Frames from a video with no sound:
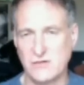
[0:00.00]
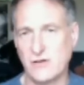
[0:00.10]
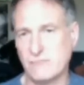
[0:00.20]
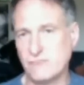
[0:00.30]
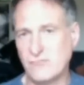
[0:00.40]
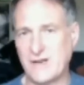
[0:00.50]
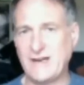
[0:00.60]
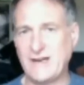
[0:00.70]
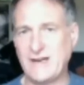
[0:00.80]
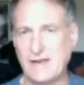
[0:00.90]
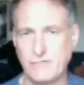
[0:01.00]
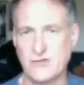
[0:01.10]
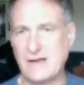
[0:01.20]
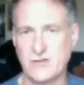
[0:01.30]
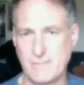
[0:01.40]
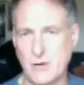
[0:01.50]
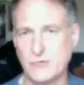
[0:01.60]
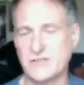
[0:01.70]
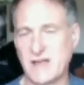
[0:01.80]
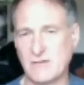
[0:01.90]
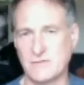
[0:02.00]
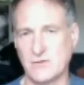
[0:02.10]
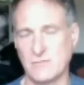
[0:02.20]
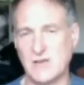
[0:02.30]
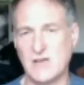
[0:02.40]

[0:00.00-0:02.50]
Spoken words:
you can really leverage the most out of them.